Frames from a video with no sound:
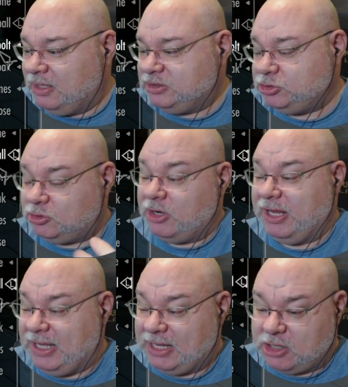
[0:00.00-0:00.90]
to try
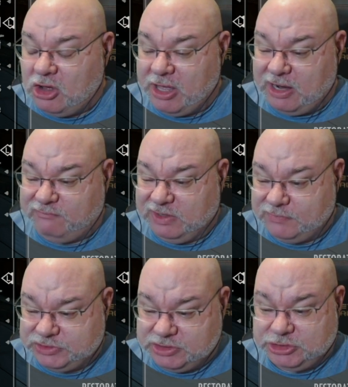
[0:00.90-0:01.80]
and get high enough
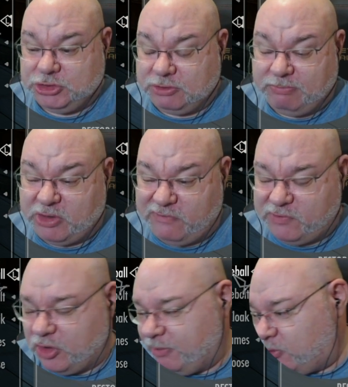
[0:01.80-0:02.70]
levels so that you can buy
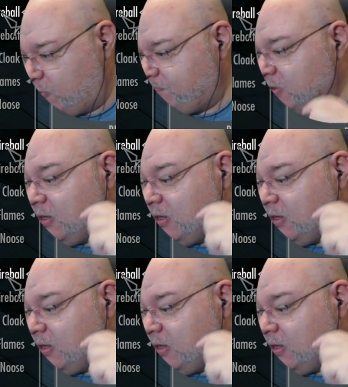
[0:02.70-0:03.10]
Fireball.